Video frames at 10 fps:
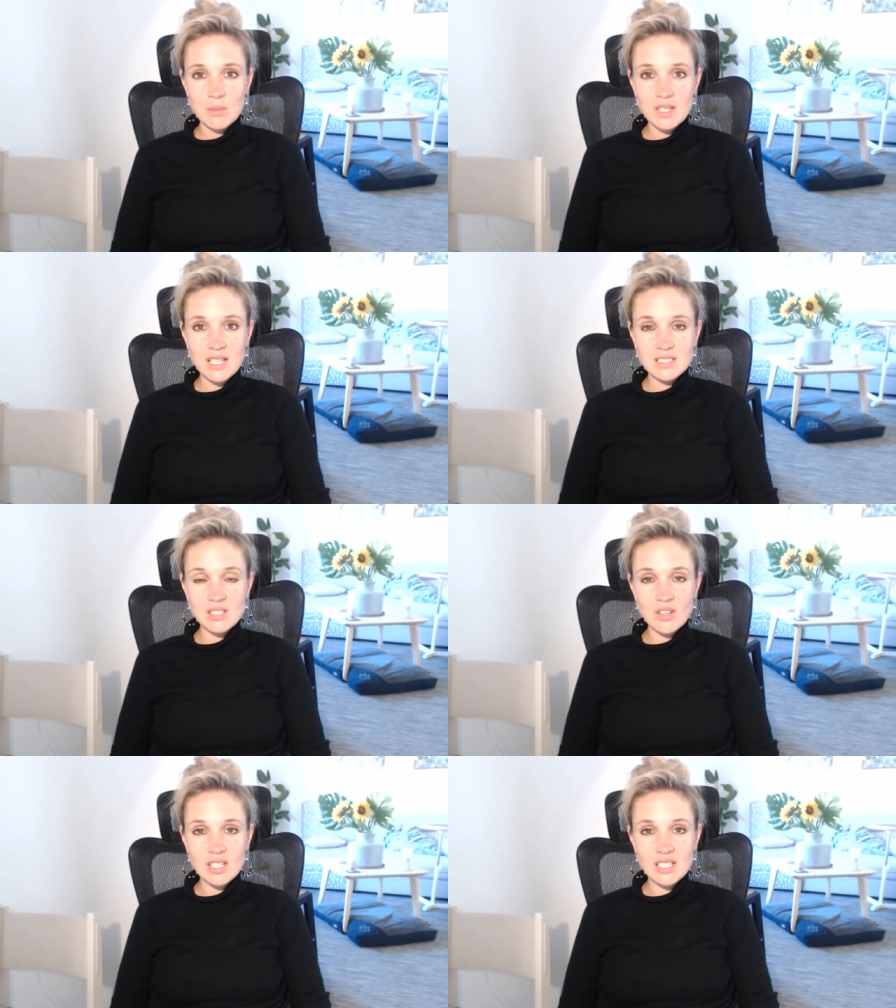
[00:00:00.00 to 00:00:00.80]
But
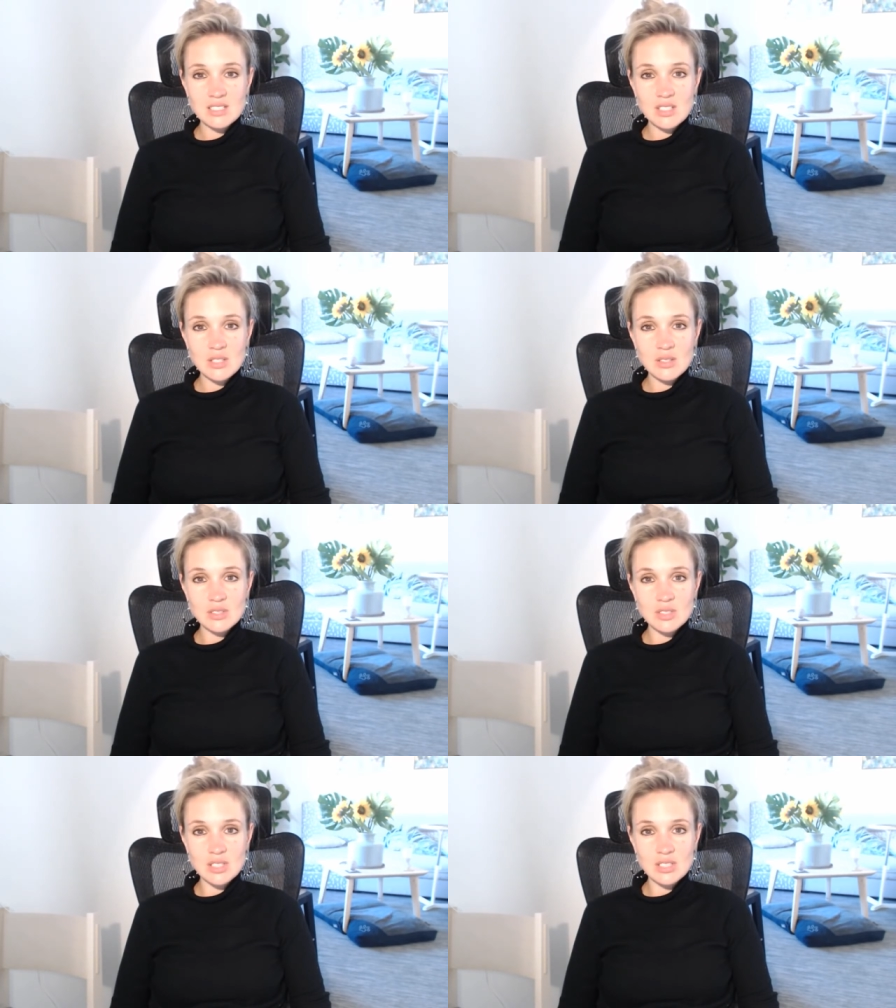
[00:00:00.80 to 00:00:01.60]
that's not the
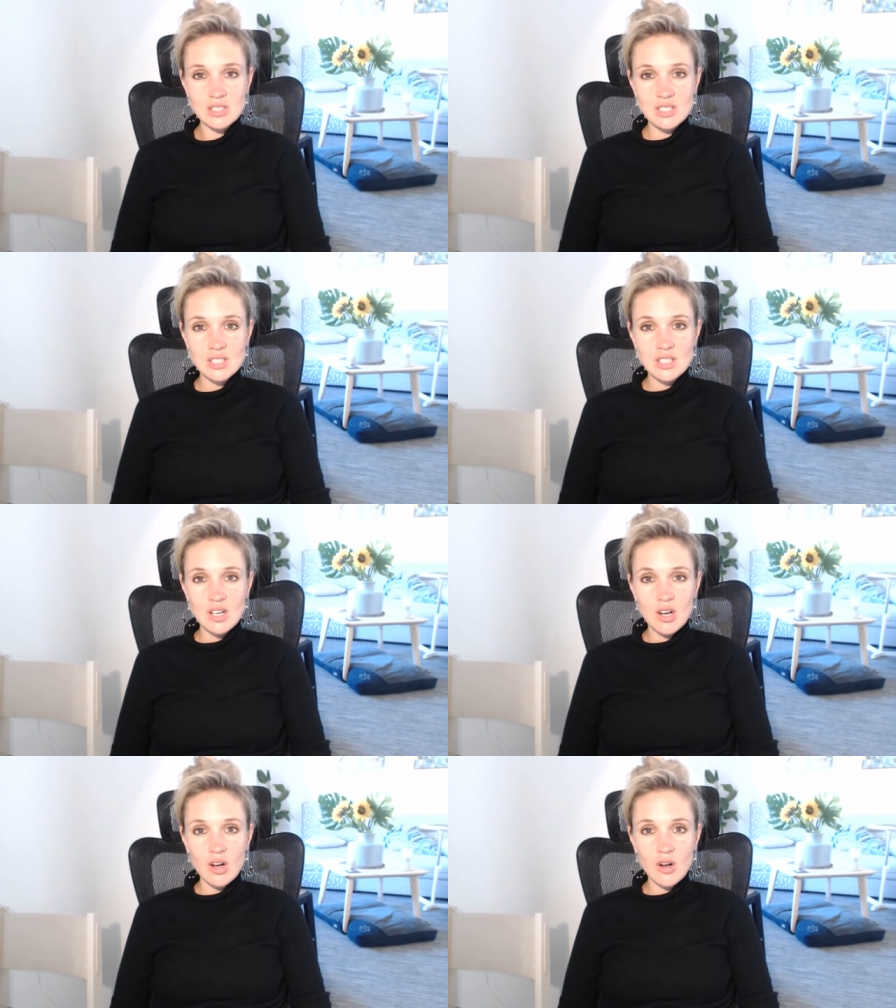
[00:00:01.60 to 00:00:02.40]
exclusion
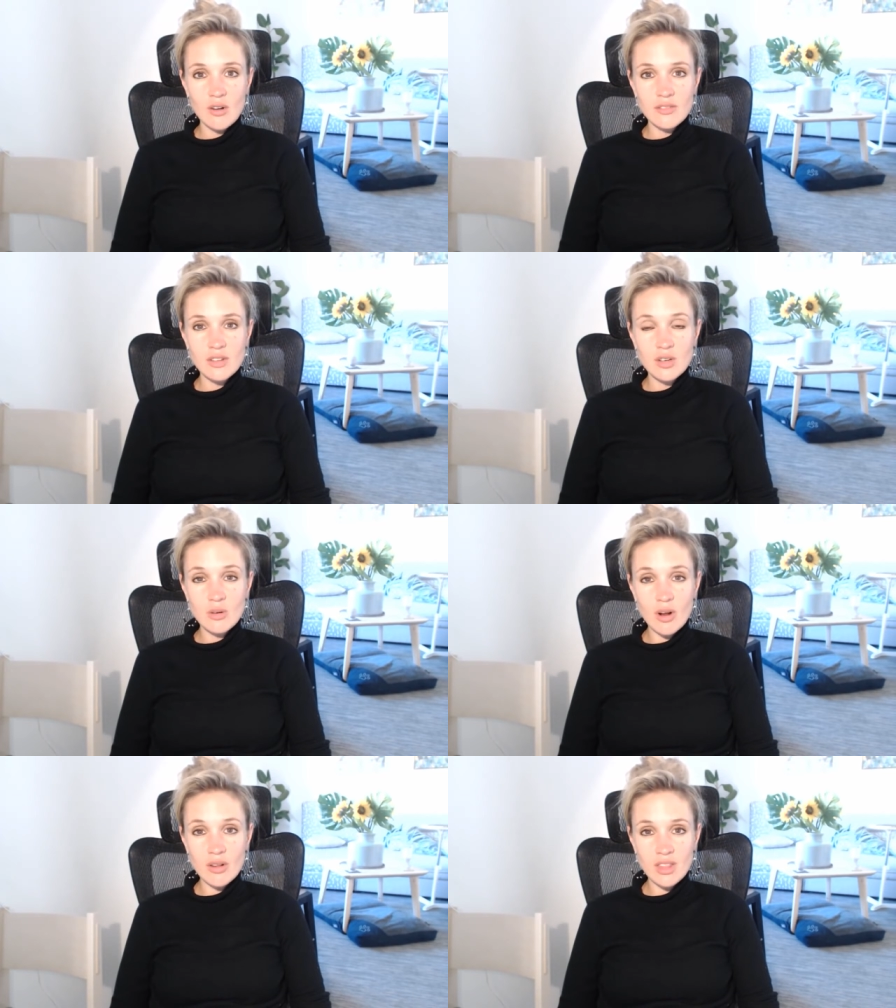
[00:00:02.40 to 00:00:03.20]
of the
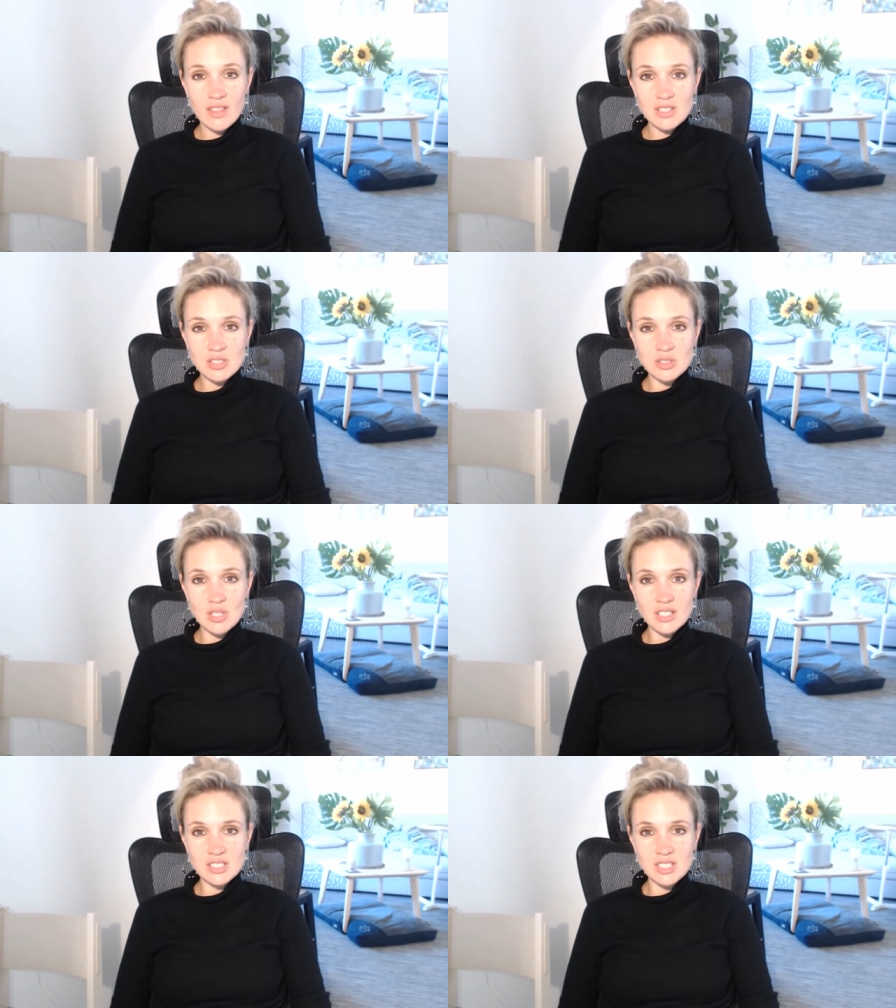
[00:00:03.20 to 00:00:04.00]
growth and the
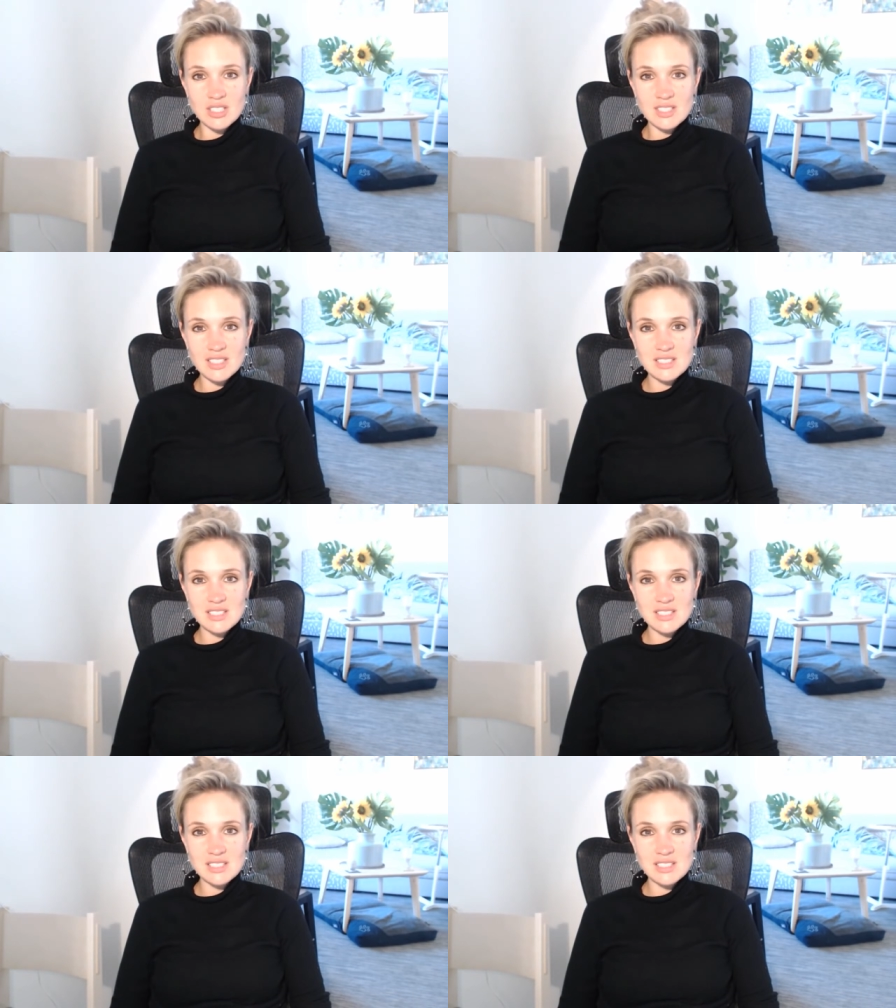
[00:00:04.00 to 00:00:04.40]
destruction.